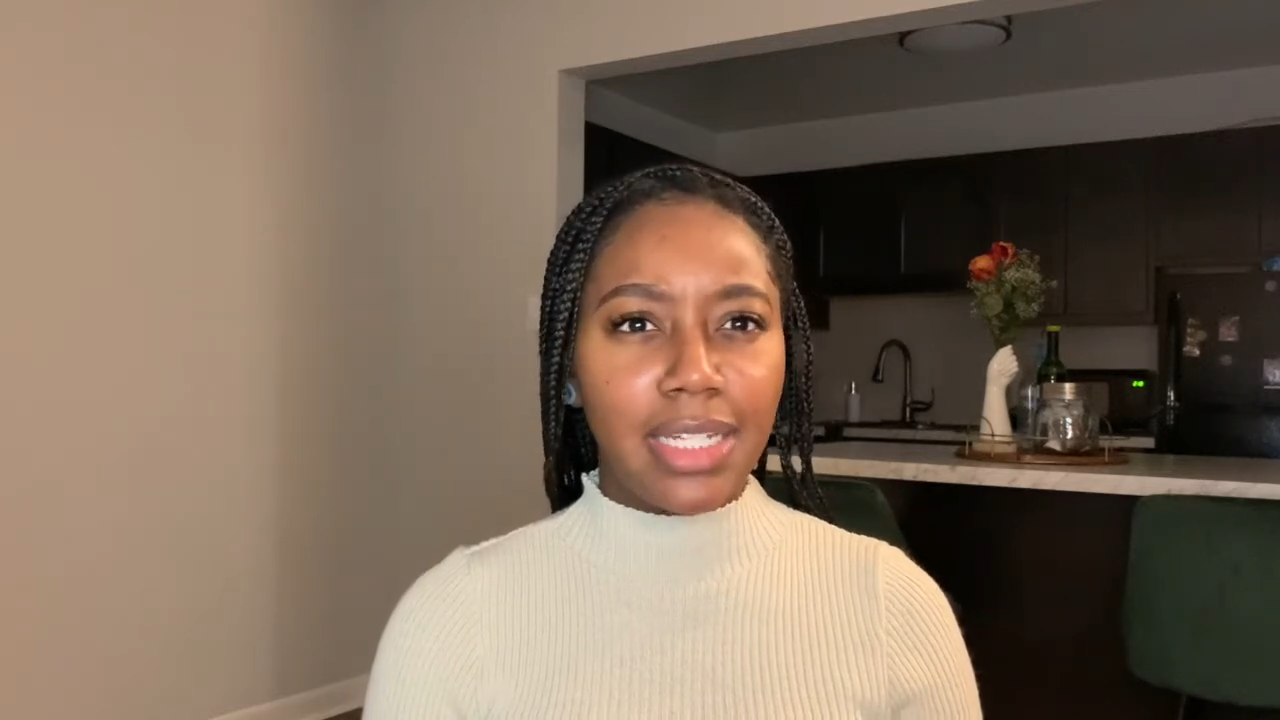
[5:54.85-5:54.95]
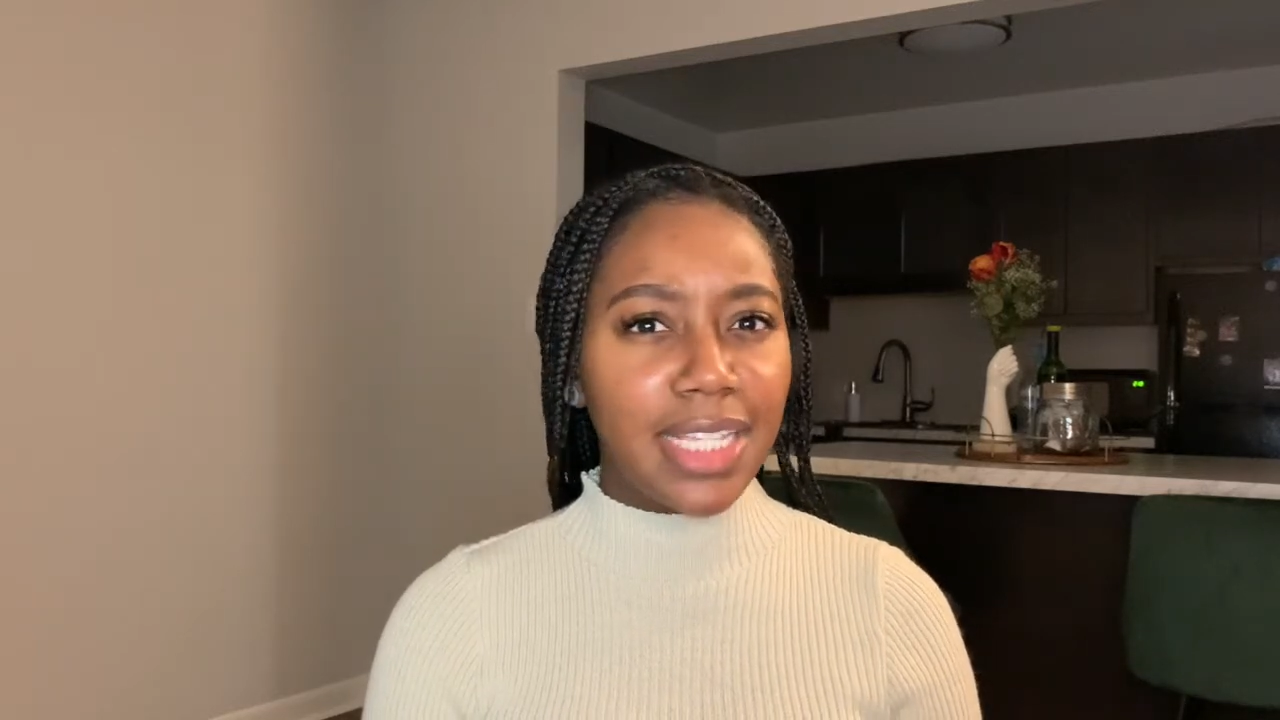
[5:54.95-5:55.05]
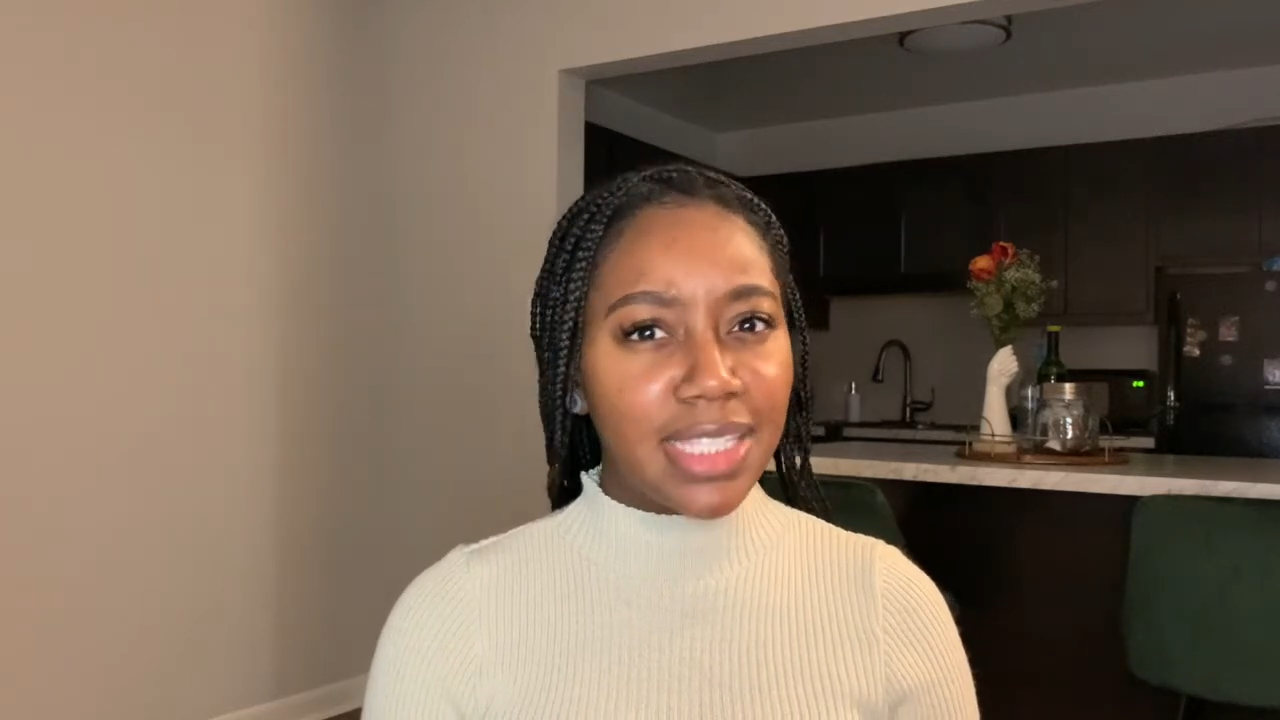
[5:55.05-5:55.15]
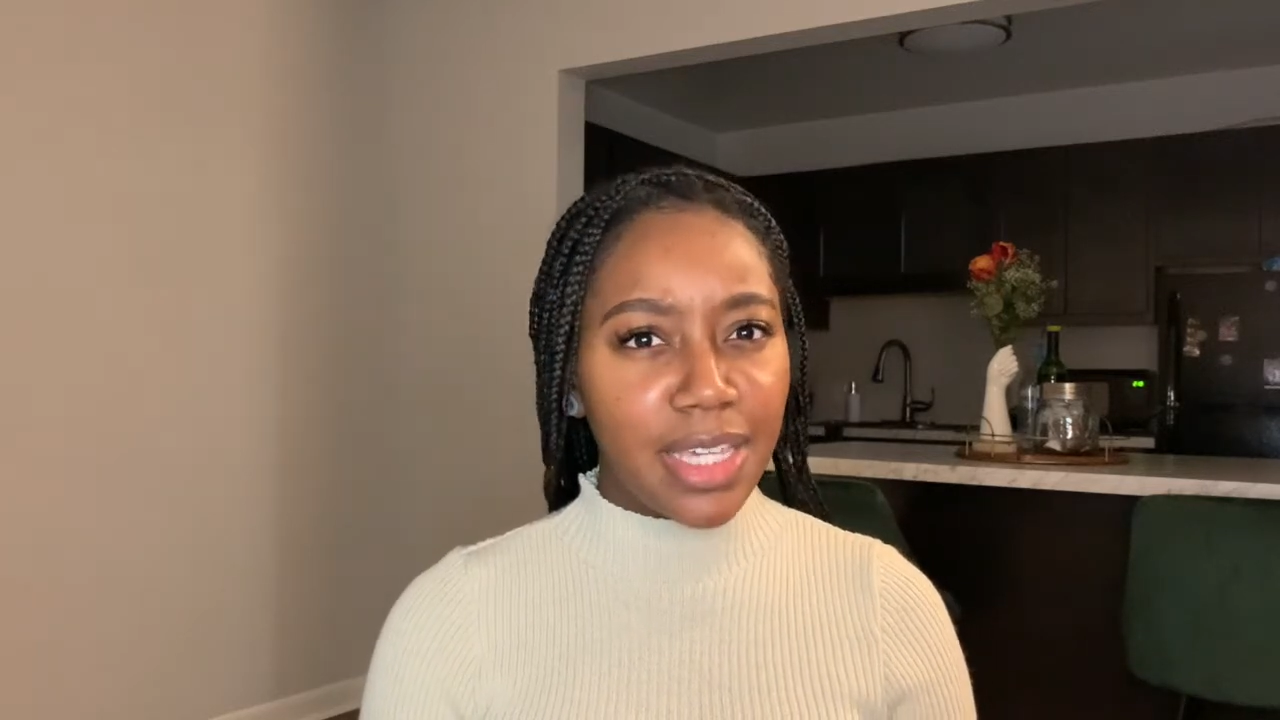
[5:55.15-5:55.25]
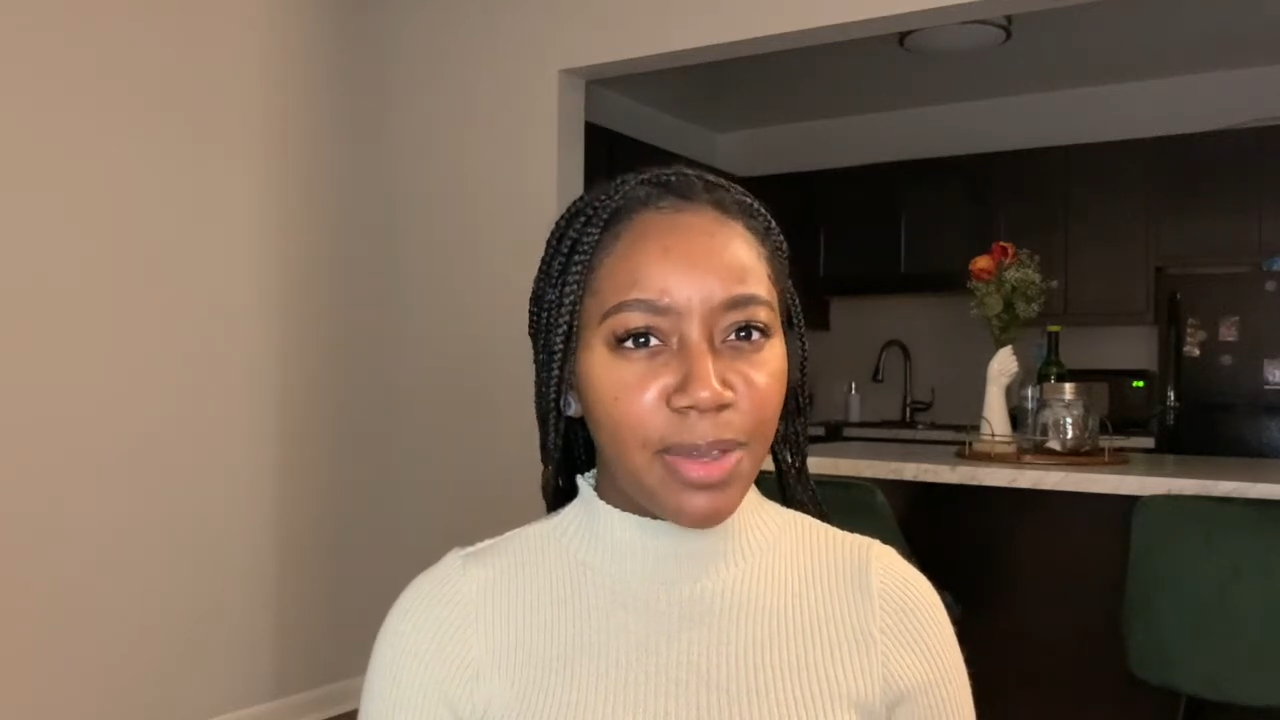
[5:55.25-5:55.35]

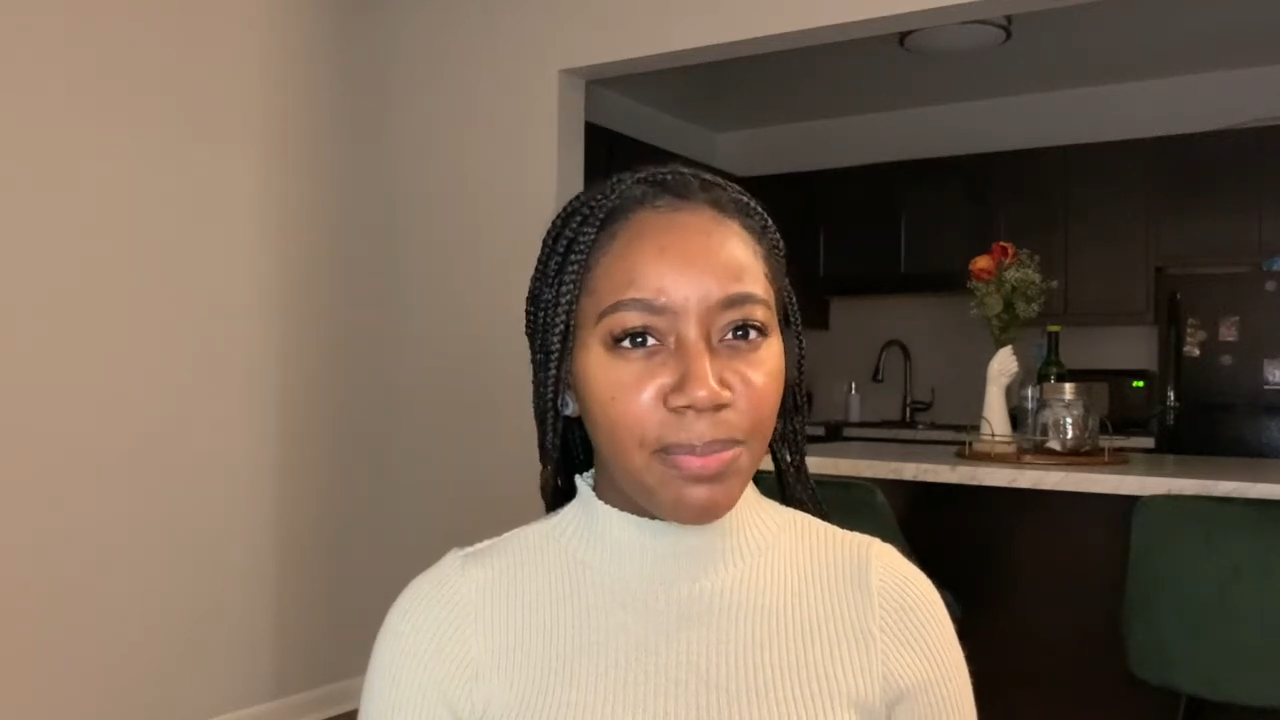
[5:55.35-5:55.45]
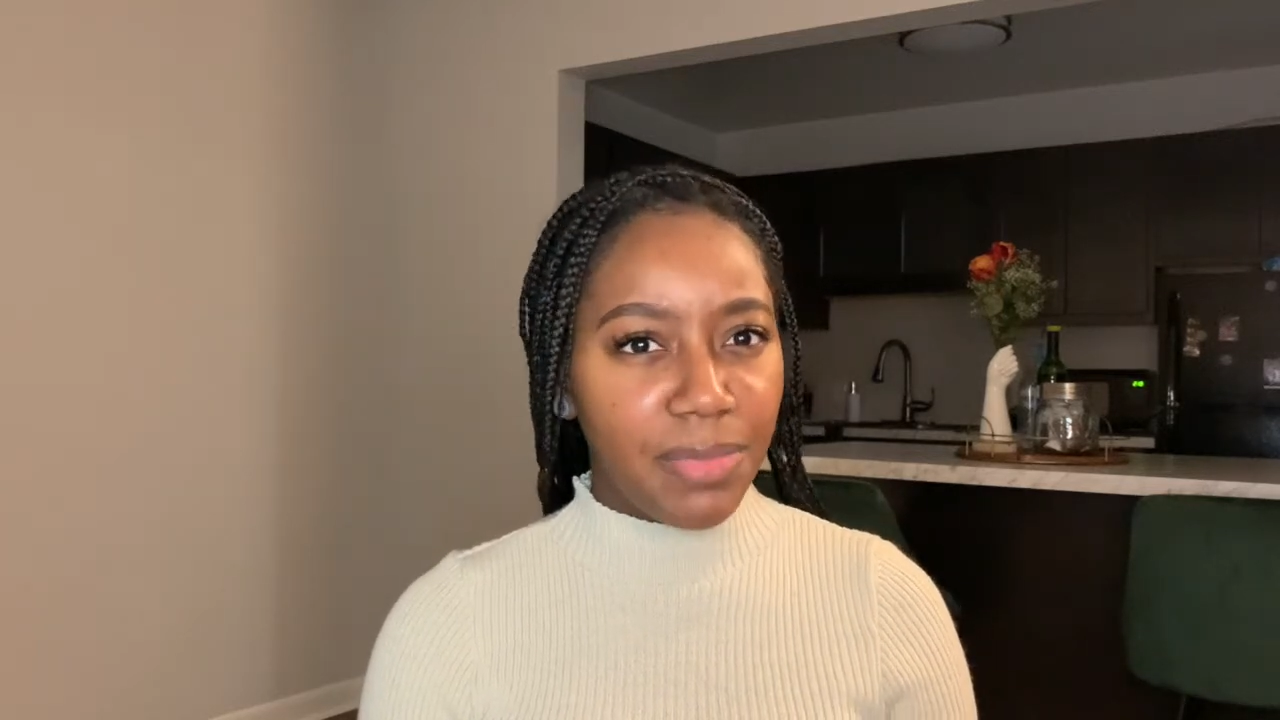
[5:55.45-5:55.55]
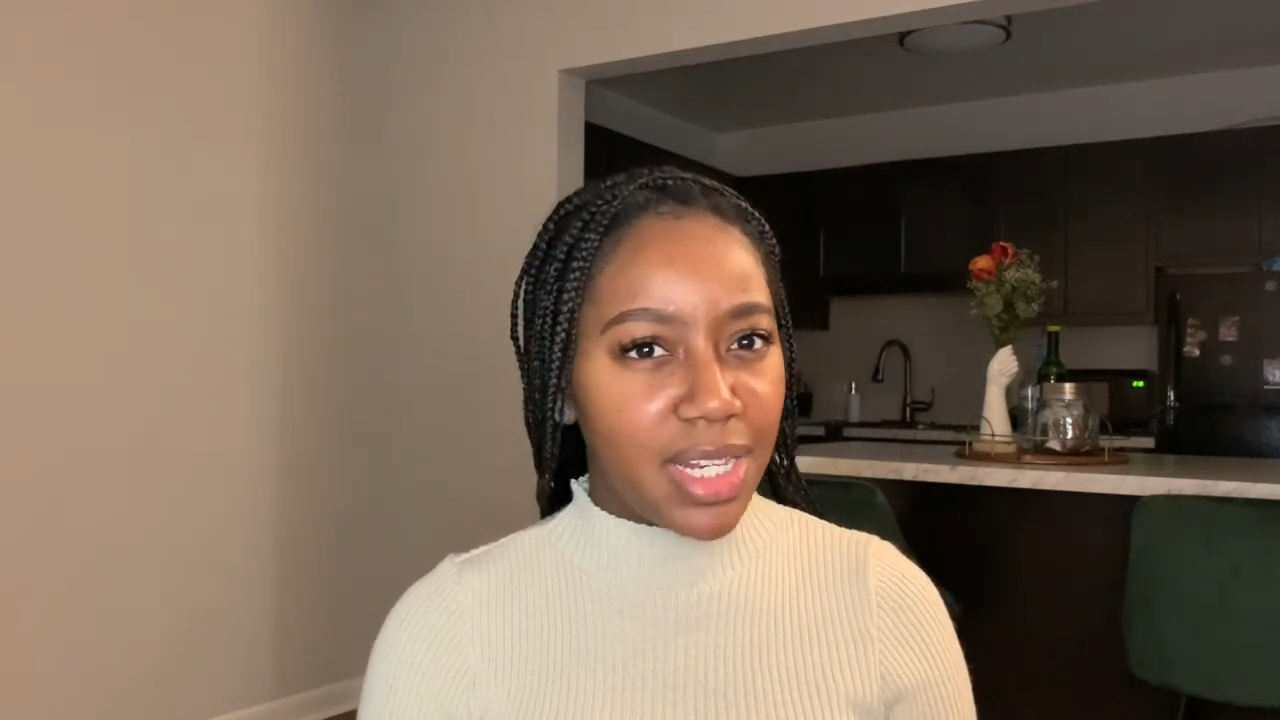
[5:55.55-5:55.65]
Deciem,